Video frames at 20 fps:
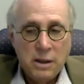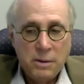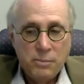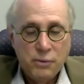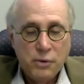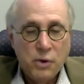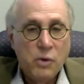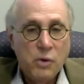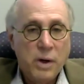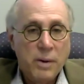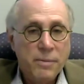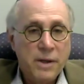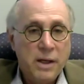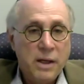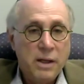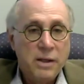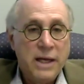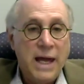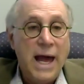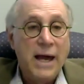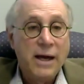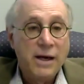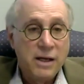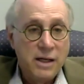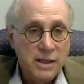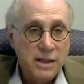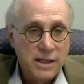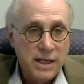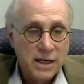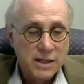program, the Agony
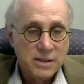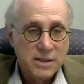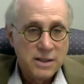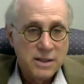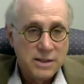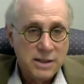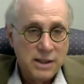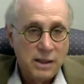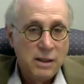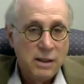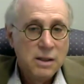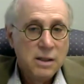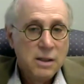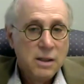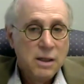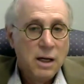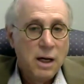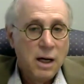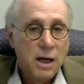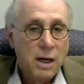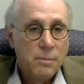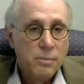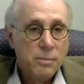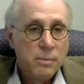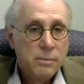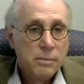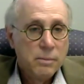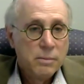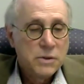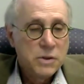and the Ecstasy.
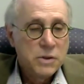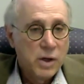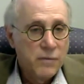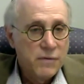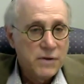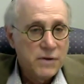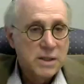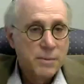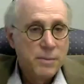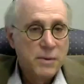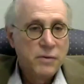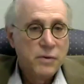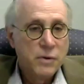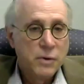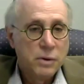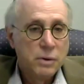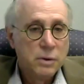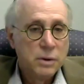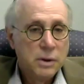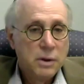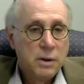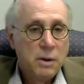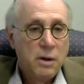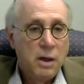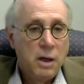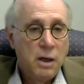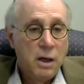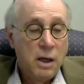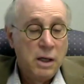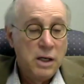So give us some of your
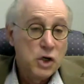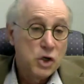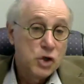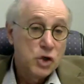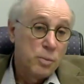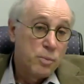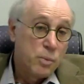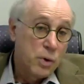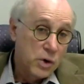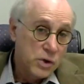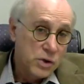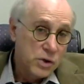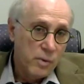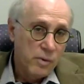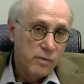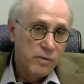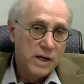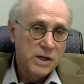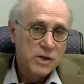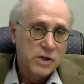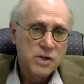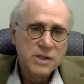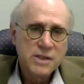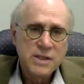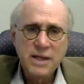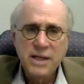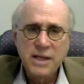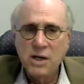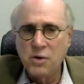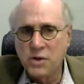initial personal reflections,
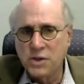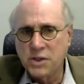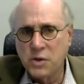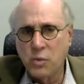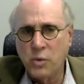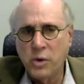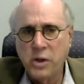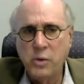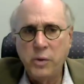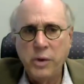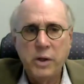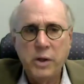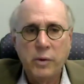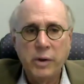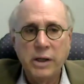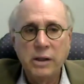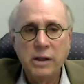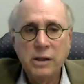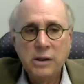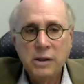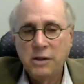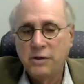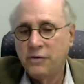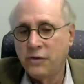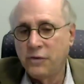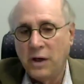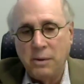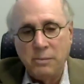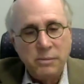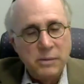and then also what are you hearing
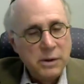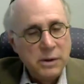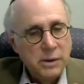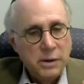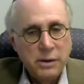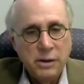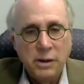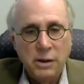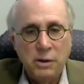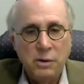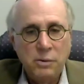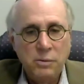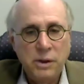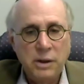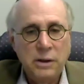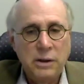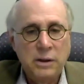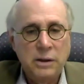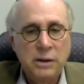from your